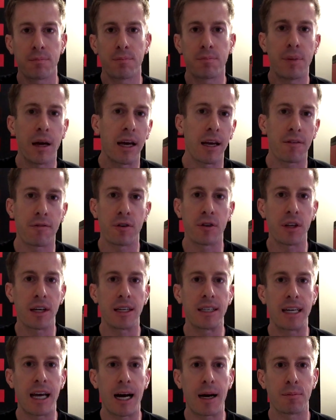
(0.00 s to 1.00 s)
paying for the
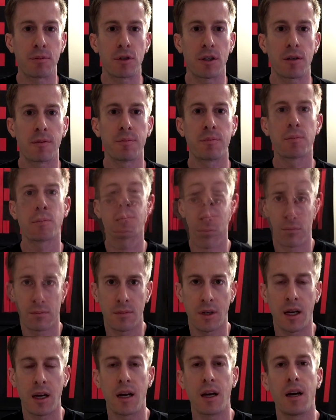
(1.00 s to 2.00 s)
adapter.
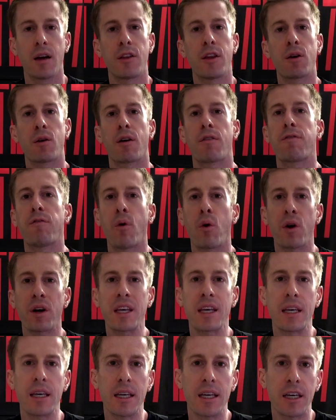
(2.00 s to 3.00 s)
There are 4
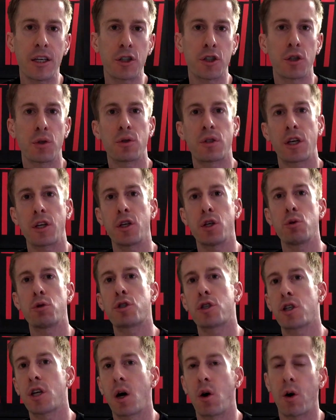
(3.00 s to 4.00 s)
key issues that you
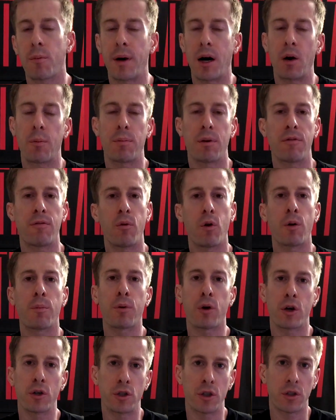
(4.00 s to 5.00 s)
should know about before
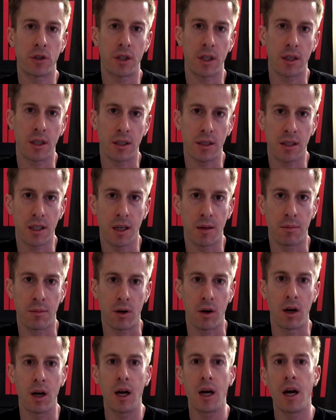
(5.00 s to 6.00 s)
purchasing this
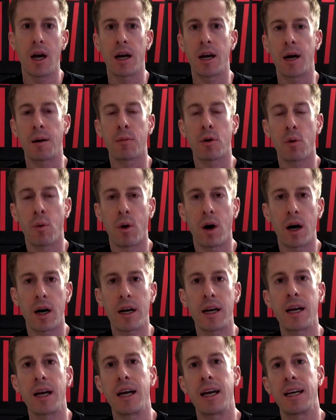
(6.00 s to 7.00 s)
gimbal. Number
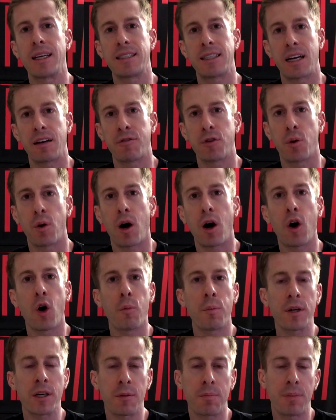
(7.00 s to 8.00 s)
1 is that if you are
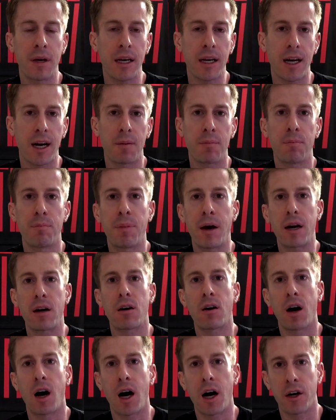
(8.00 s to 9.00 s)
hoping to pick up
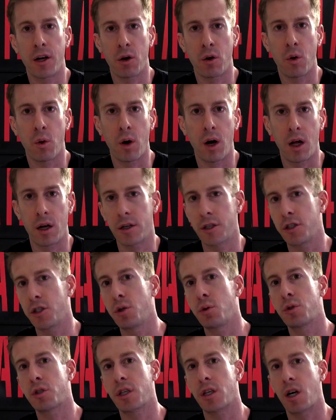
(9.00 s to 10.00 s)
better audio quality
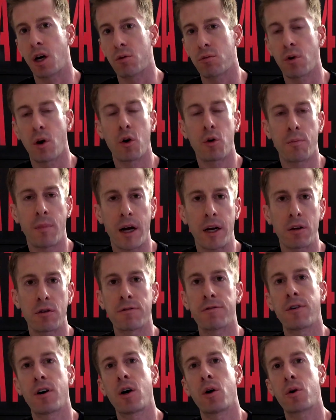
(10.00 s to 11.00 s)
using a Rode
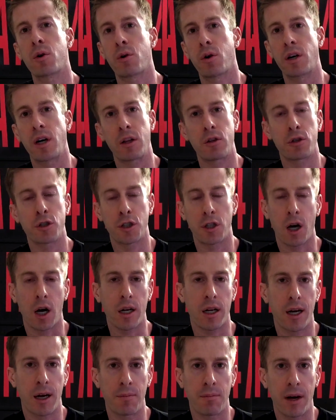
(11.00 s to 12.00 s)
microphone or another
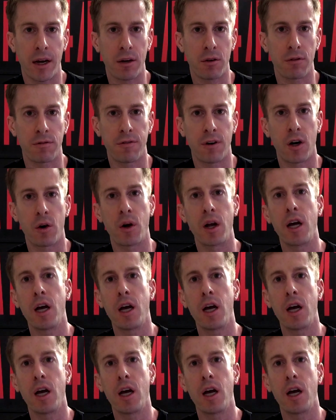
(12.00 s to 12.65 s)
shotgun microphone,